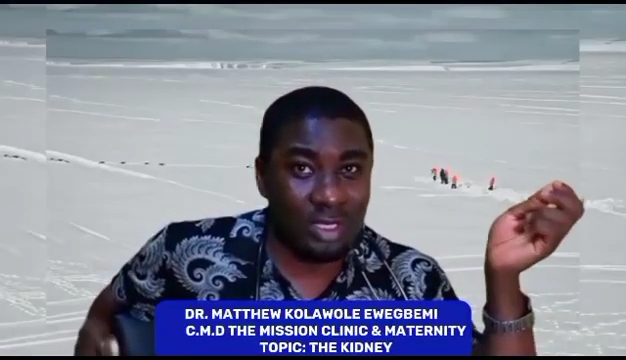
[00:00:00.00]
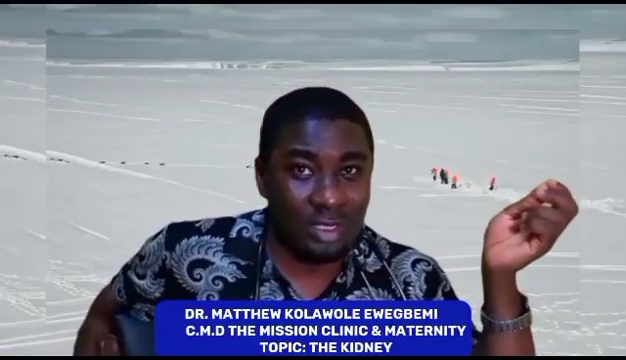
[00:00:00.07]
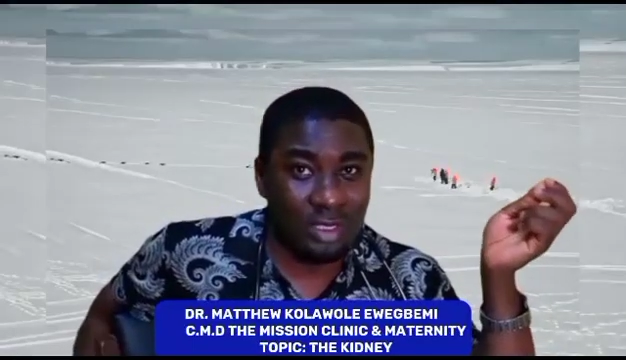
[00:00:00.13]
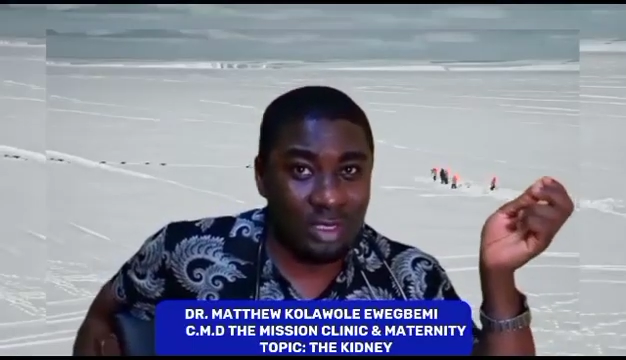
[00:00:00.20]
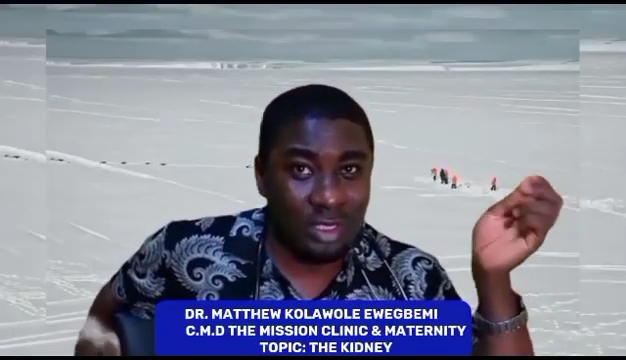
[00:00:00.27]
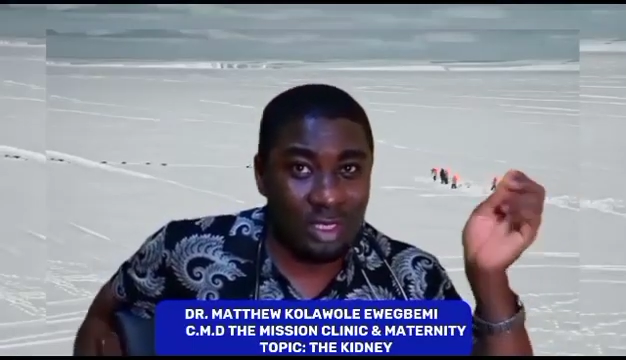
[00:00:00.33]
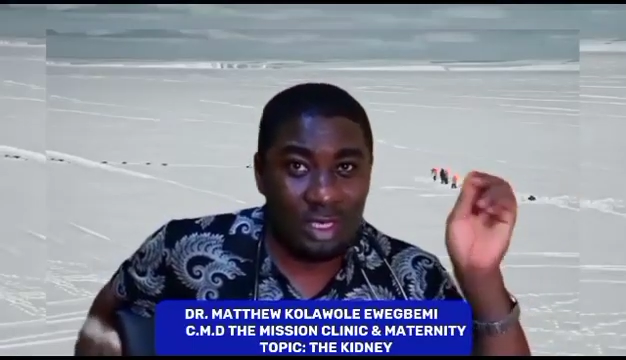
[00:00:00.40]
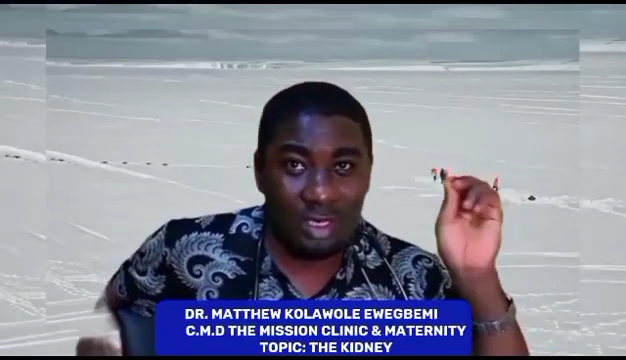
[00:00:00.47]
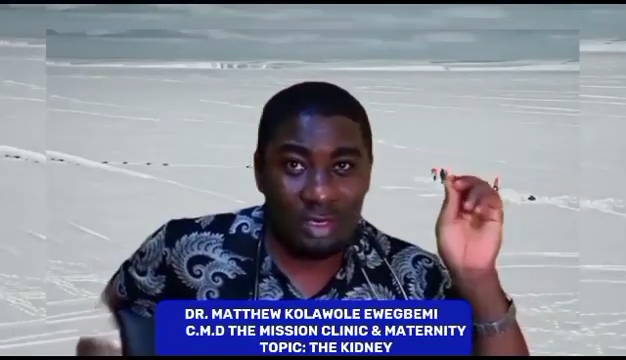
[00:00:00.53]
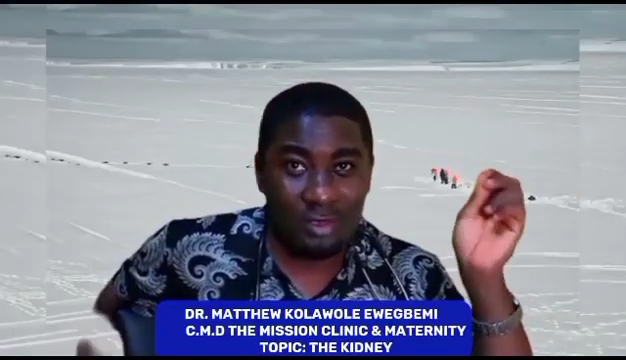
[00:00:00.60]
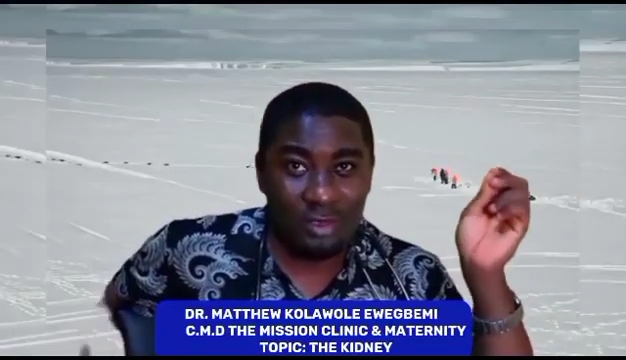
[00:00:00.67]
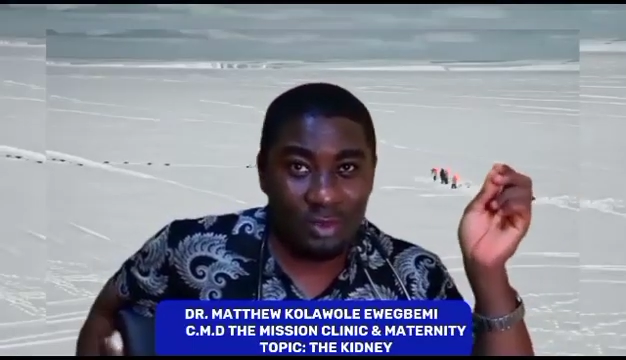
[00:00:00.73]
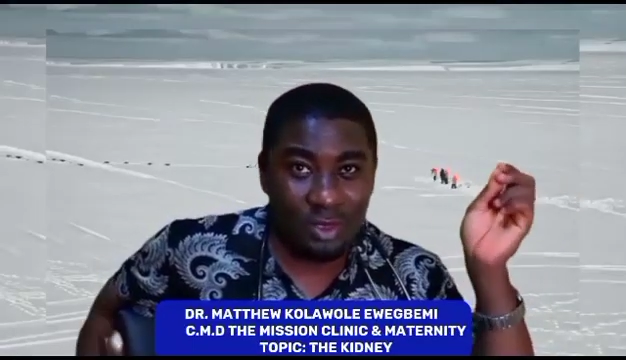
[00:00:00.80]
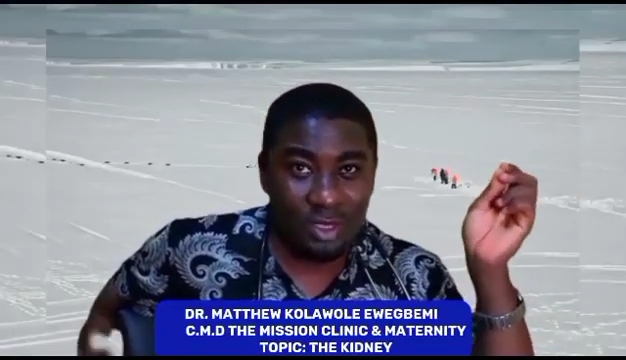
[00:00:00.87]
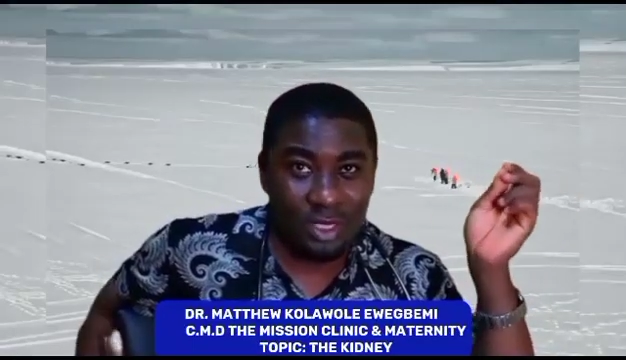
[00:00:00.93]
The kidney loves
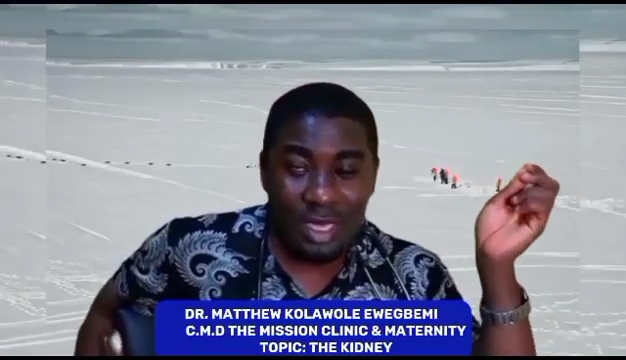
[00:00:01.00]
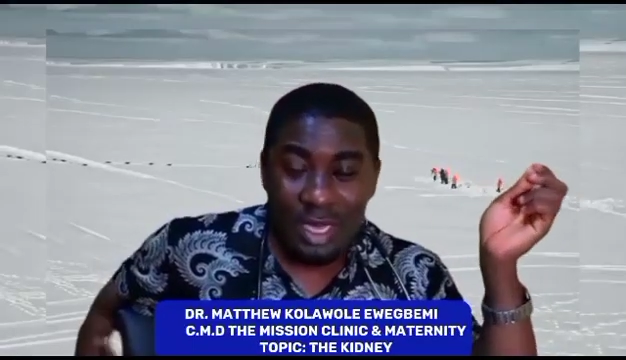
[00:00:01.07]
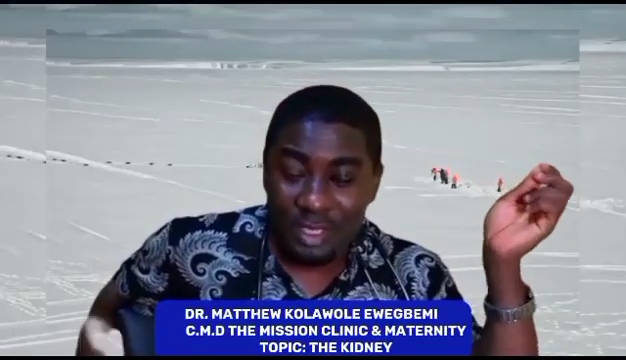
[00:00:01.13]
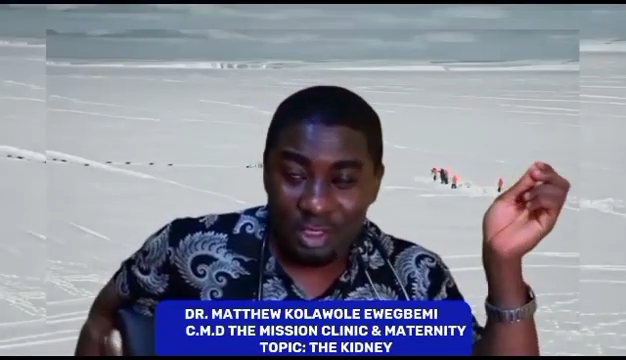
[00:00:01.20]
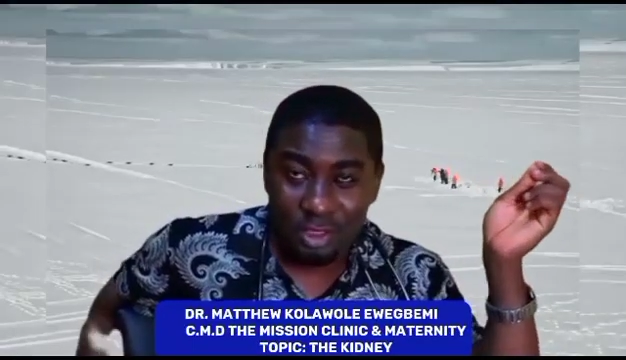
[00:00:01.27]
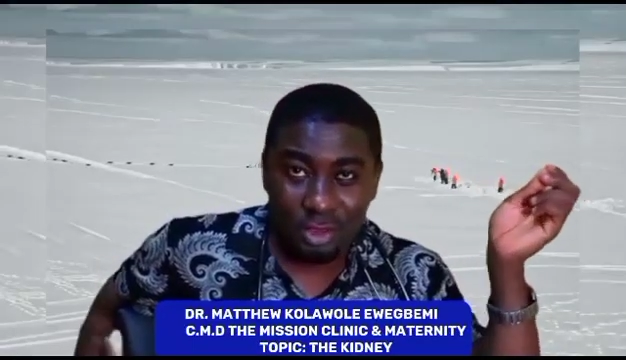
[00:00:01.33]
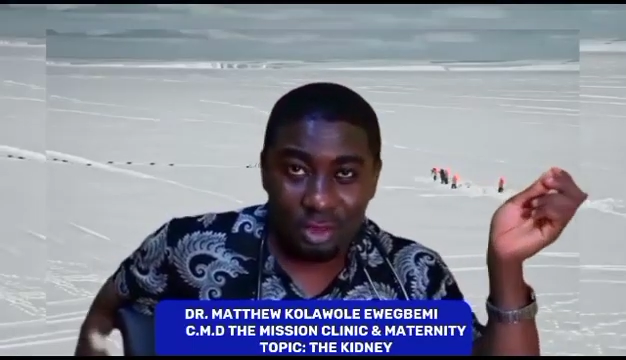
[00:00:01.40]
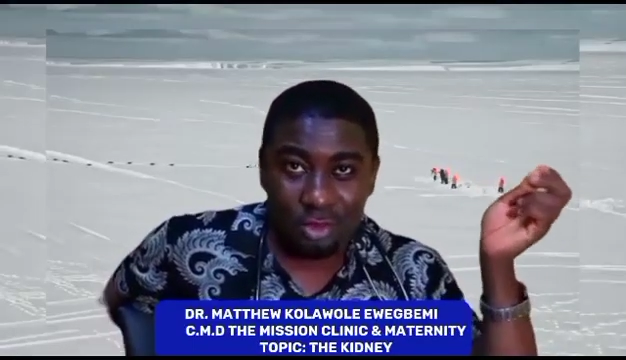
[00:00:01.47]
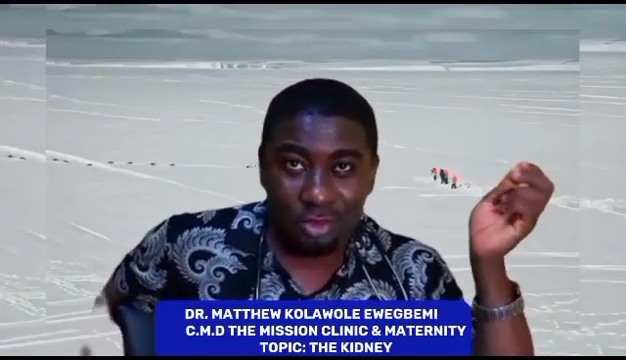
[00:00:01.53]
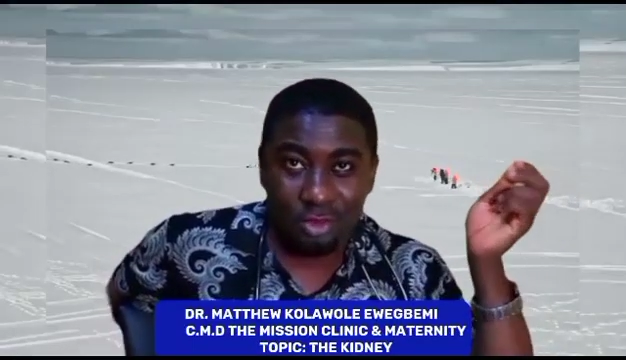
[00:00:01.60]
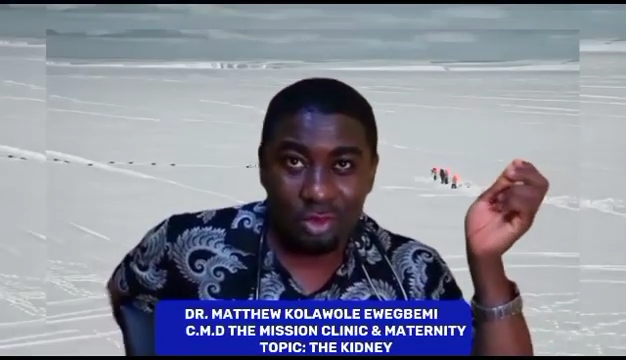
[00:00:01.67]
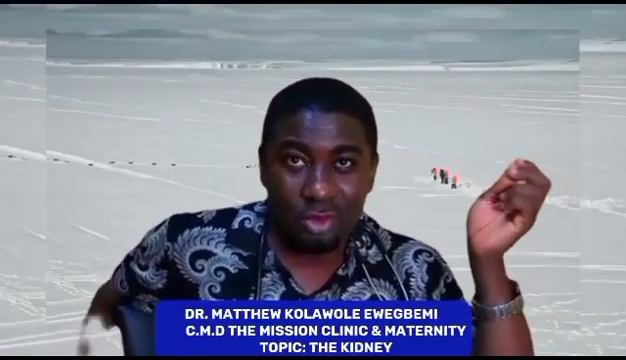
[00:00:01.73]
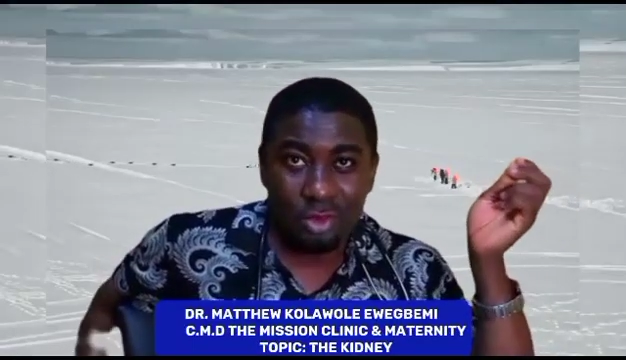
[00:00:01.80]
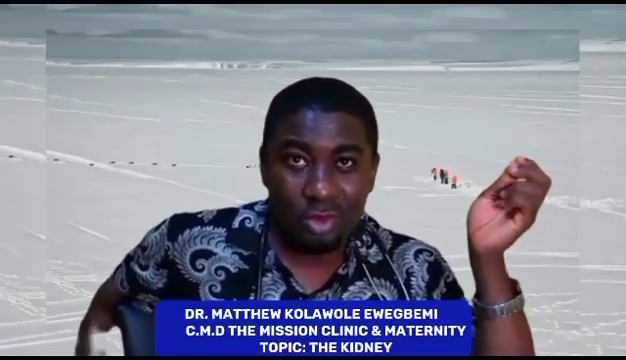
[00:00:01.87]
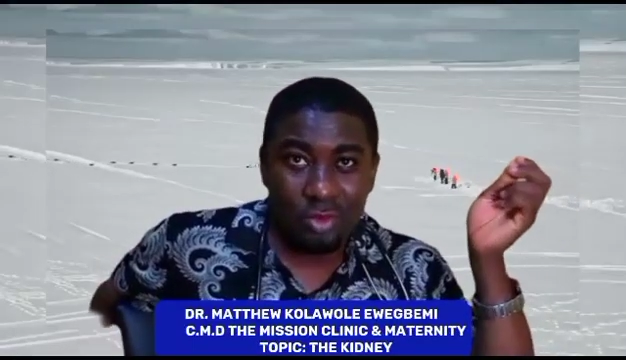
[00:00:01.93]
water. Yeah, it's true.
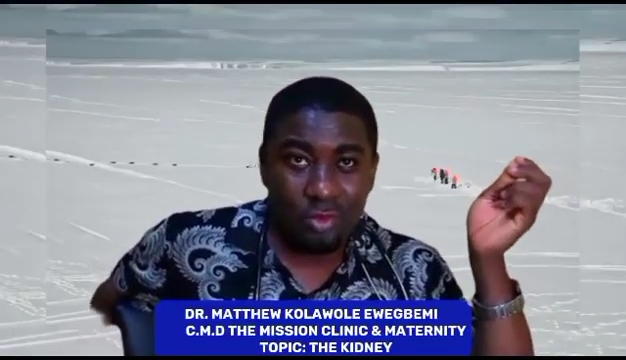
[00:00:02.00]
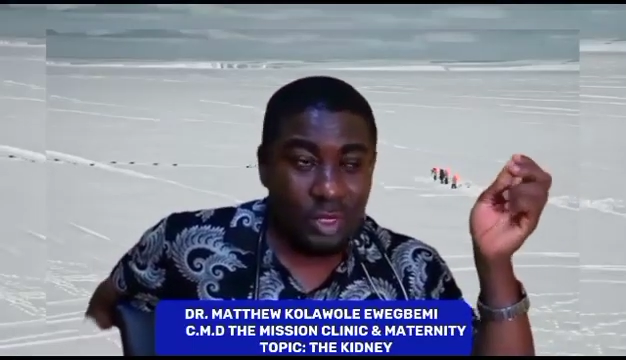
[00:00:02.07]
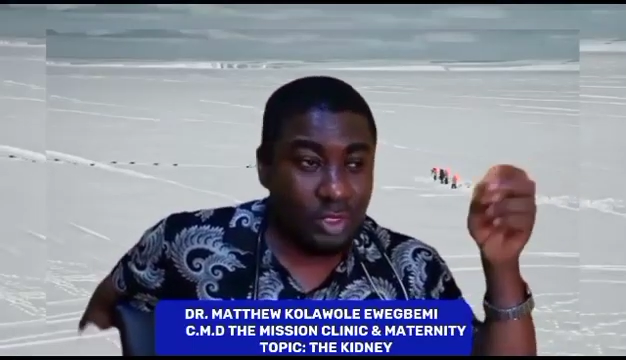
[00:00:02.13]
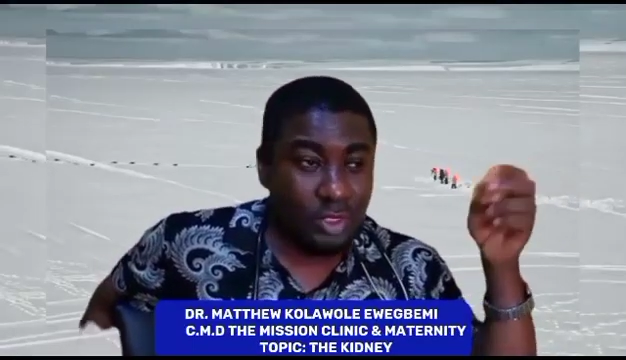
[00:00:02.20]
When you